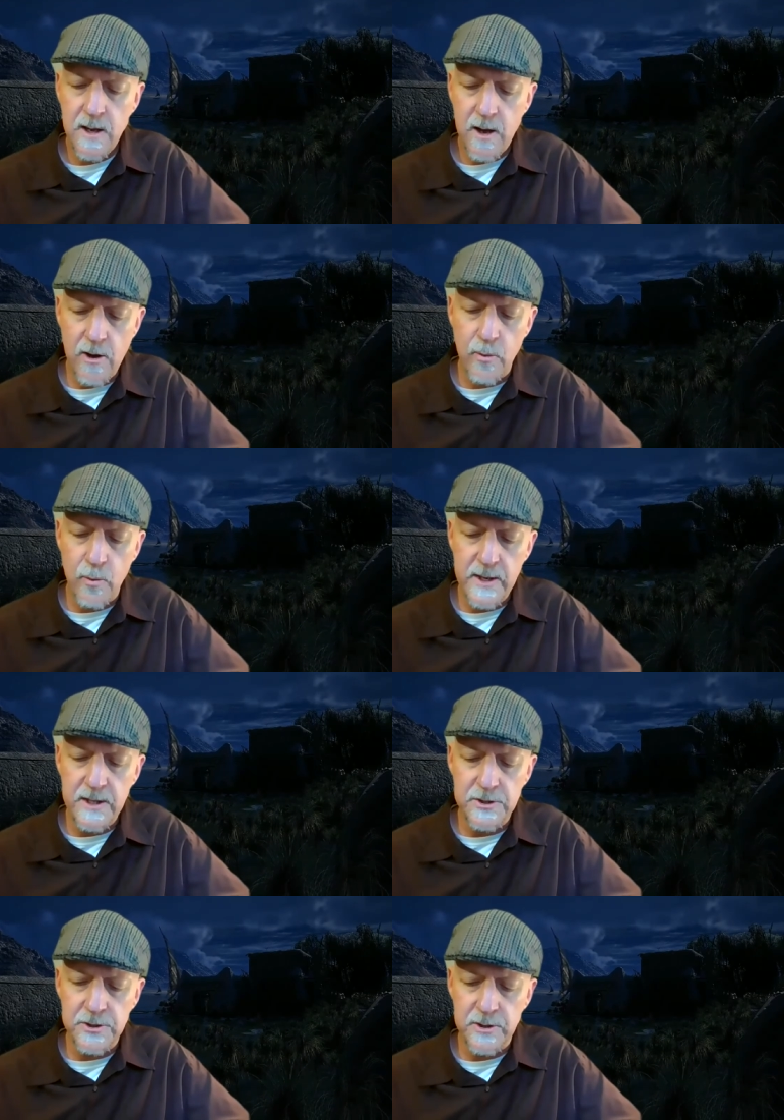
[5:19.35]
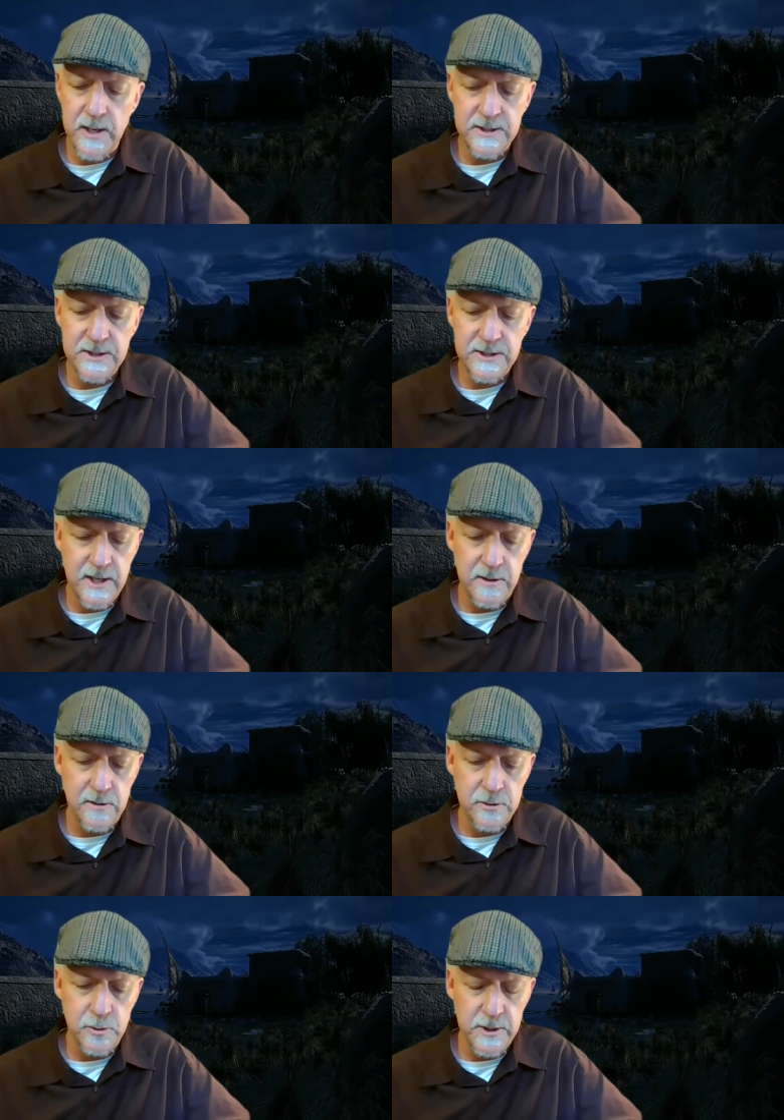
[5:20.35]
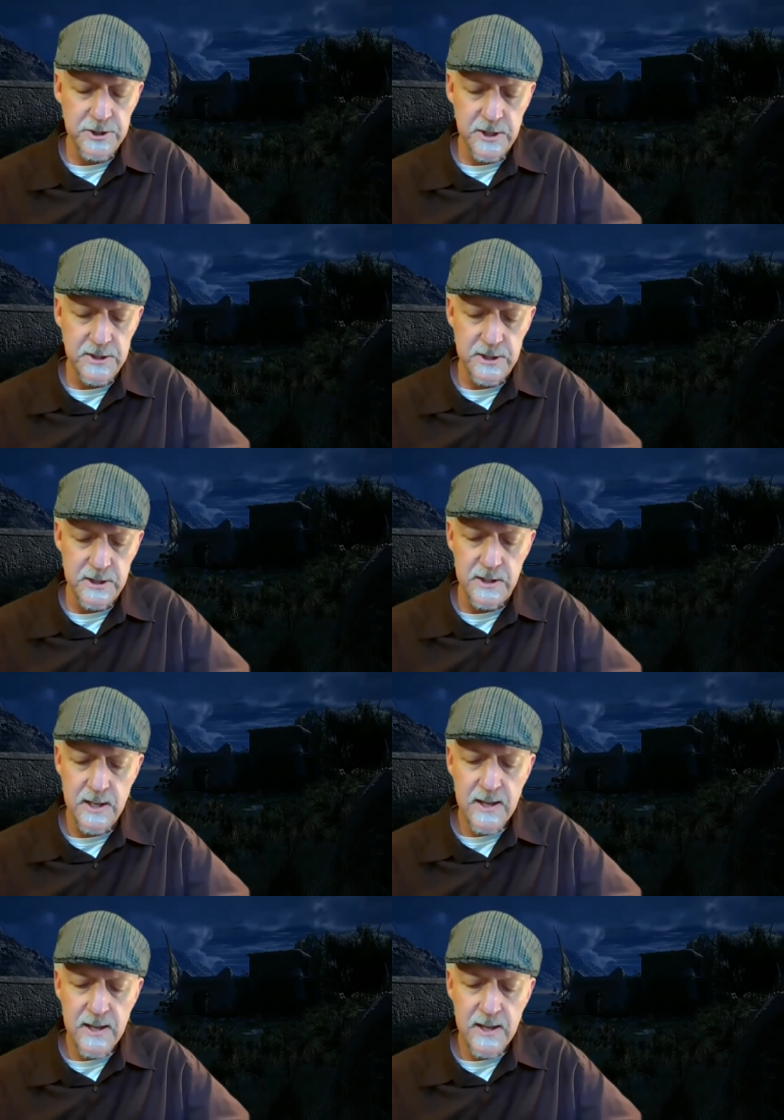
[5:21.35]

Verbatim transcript: I'll wager a sail to a shinty.